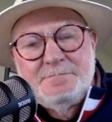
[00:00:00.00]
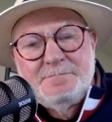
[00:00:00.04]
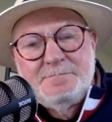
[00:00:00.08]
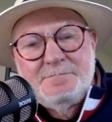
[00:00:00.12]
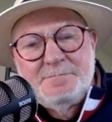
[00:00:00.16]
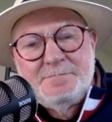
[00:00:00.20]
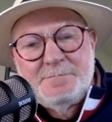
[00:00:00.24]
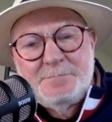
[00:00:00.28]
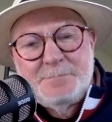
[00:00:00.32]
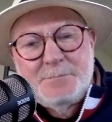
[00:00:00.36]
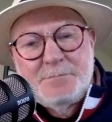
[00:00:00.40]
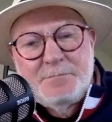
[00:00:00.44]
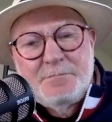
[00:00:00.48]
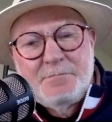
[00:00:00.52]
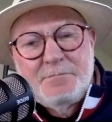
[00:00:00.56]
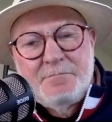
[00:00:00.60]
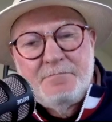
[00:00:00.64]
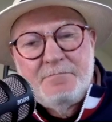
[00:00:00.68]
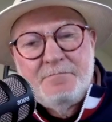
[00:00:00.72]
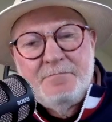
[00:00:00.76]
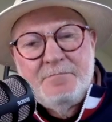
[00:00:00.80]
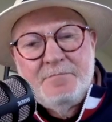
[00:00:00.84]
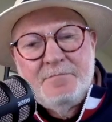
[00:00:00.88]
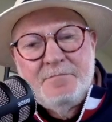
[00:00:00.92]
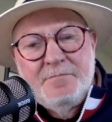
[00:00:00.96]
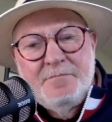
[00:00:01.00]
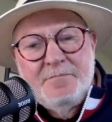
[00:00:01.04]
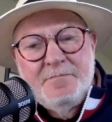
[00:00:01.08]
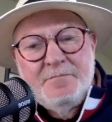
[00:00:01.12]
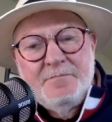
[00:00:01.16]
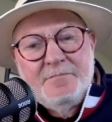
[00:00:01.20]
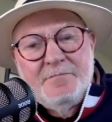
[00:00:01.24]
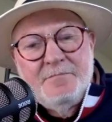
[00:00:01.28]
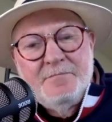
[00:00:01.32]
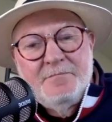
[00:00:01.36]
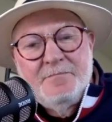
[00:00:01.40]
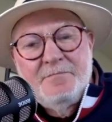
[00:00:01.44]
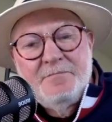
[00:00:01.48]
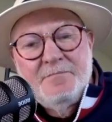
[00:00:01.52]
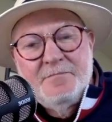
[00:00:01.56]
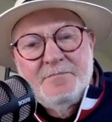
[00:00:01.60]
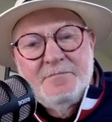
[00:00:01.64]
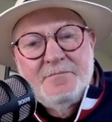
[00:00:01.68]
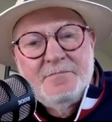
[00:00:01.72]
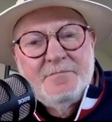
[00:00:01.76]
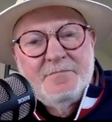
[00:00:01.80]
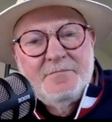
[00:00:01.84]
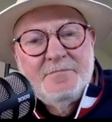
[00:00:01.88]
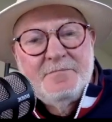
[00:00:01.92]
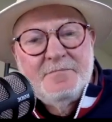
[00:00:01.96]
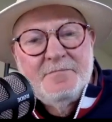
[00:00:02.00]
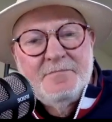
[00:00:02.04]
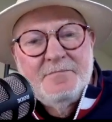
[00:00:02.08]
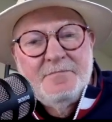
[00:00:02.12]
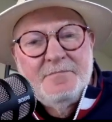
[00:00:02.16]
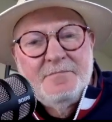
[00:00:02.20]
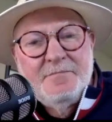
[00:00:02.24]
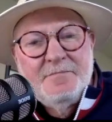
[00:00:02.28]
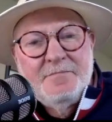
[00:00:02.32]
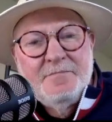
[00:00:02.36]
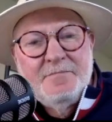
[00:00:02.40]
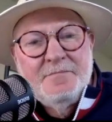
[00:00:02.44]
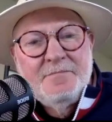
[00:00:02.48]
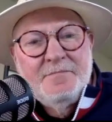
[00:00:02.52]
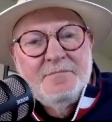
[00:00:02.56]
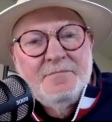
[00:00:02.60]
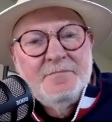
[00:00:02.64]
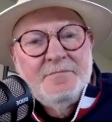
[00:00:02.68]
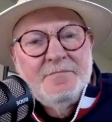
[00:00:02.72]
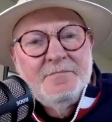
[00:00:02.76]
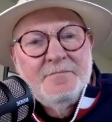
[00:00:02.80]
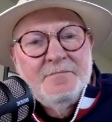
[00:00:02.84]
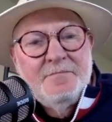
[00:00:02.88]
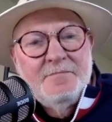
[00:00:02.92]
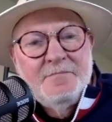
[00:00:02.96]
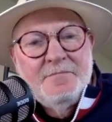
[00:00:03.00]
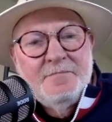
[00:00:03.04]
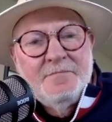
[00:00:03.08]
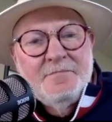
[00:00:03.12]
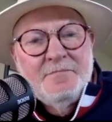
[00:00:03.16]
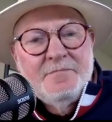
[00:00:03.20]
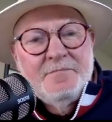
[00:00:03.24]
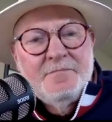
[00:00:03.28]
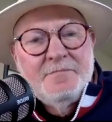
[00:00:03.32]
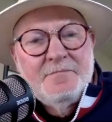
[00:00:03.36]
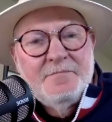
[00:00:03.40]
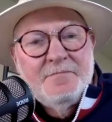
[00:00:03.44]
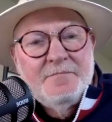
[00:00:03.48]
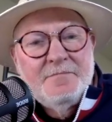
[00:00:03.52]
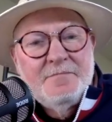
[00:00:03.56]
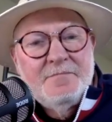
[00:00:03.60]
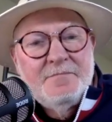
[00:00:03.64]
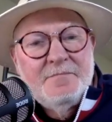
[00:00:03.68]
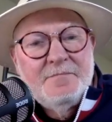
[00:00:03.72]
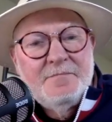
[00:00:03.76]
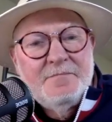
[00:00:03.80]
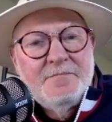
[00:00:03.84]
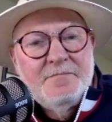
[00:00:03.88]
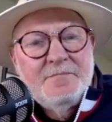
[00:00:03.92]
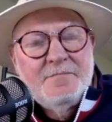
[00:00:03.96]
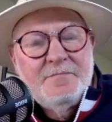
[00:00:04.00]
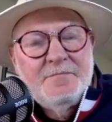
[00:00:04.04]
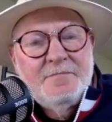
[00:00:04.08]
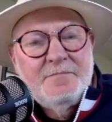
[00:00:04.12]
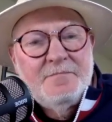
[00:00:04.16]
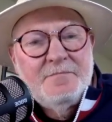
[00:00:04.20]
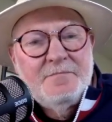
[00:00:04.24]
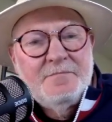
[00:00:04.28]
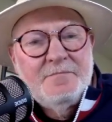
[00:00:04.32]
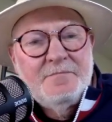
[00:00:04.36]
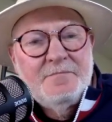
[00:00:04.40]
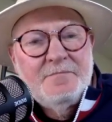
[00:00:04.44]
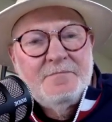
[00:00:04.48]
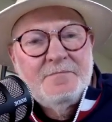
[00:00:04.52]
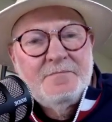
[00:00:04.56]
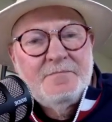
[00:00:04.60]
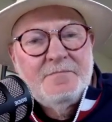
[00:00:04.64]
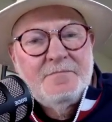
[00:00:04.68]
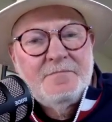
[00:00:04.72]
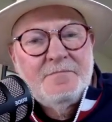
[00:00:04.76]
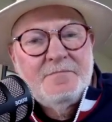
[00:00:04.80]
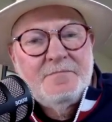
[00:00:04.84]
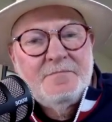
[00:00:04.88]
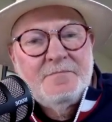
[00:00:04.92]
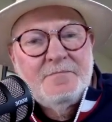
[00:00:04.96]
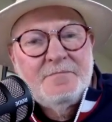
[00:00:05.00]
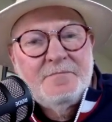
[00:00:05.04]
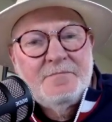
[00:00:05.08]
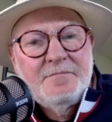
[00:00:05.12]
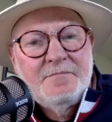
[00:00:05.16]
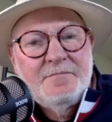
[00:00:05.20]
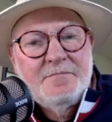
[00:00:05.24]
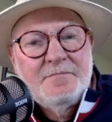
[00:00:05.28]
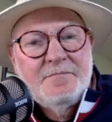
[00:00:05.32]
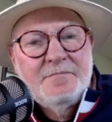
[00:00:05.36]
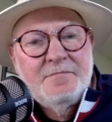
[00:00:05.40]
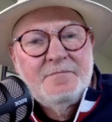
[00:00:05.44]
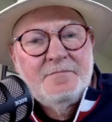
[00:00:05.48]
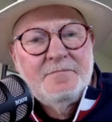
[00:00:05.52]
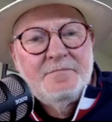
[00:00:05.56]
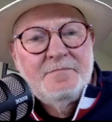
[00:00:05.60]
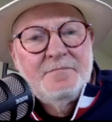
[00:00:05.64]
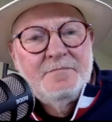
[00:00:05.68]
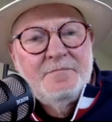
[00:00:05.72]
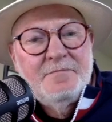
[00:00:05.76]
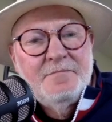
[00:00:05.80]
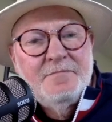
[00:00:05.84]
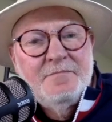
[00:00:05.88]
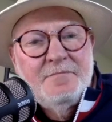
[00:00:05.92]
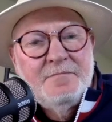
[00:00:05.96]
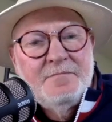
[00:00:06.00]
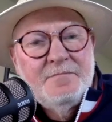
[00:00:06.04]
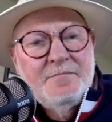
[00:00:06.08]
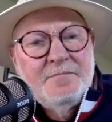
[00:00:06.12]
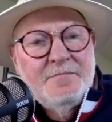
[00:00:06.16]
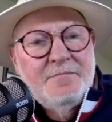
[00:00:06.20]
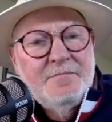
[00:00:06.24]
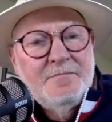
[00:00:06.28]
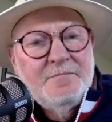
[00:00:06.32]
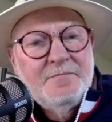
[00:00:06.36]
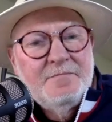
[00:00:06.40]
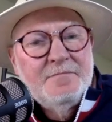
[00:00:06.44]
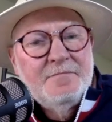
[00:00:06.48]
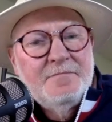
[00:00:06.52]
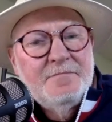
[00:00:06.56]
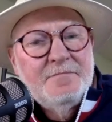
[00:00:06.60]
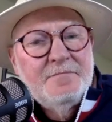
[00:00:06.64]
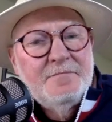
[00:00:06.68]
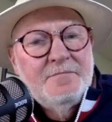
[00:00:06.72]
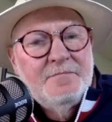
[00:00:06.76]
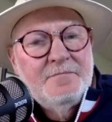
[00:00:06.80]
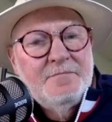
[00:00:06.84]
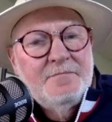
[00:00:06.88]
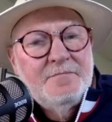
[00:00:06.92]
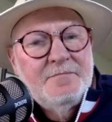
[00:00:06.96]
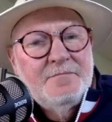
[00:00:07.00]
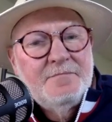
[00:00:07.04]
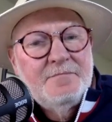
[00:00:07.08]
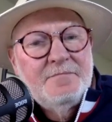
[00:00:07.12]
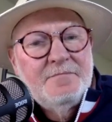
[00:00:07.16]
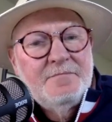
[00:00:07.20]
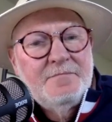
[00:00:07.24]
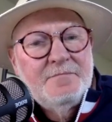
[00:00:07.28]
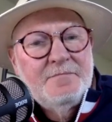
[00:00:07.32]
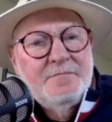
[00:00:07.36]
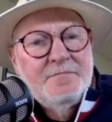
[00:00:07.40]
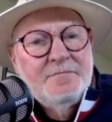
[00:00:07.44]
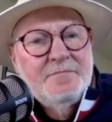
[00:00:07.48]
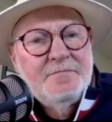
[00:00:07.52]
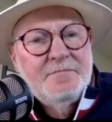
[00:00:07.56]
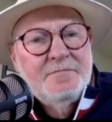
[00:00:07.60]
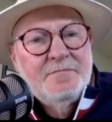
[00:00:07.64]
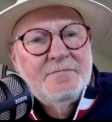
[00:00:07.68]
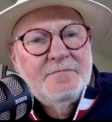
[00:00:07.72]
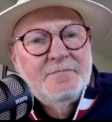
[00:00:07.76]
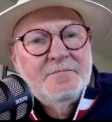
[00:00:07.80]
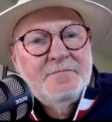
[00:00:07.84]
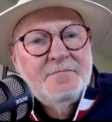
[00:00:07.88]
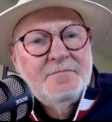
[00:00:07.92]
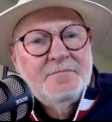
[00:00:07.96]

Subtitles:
This person isn't speaking.